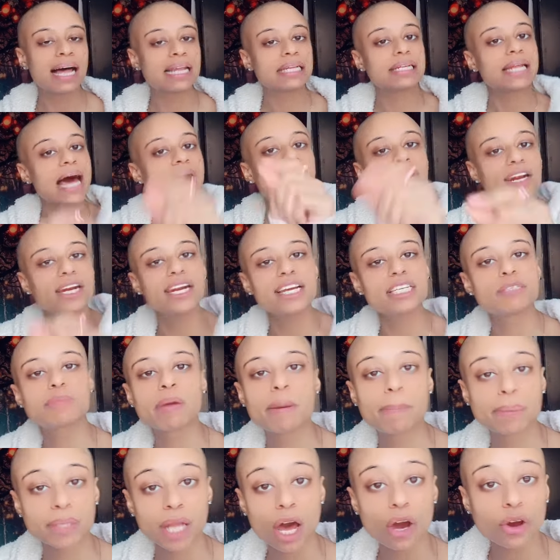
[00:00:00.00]
A lot of
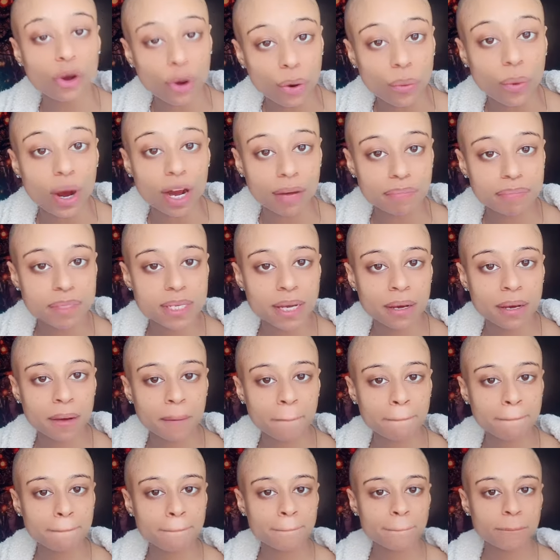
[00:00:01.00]
these people are corrupt.